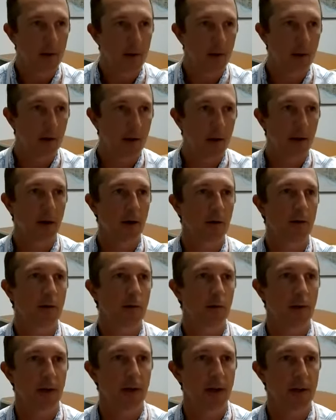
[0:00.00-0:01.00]
Other
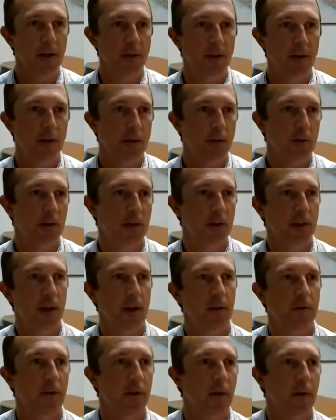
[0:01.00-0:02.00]
ways to do
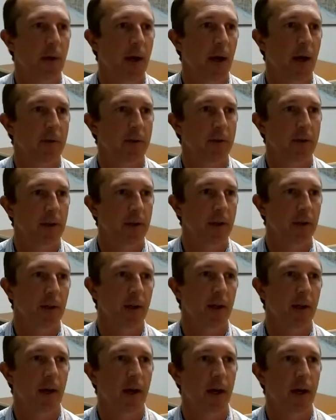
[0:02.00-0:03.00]
stuff in Maps
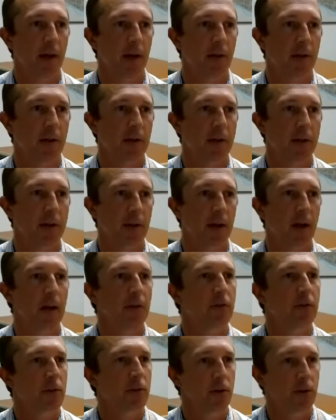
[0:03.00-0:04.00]
Online. There's a lot
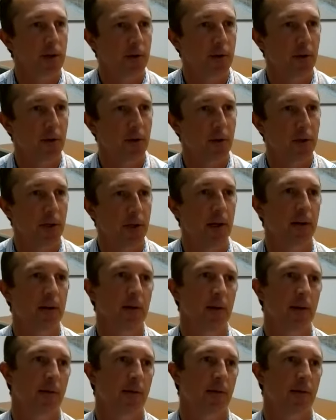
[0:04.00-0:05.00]
of search
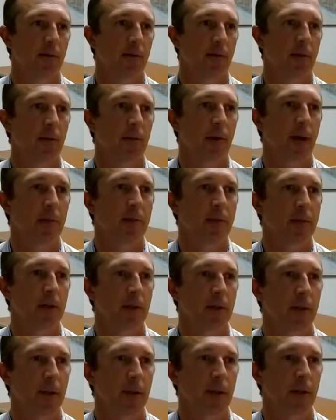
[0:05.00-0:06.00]
functionality within Maps
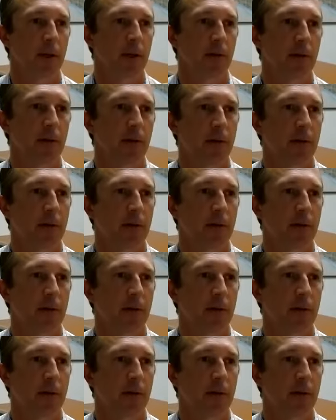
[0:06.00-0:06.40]
Online.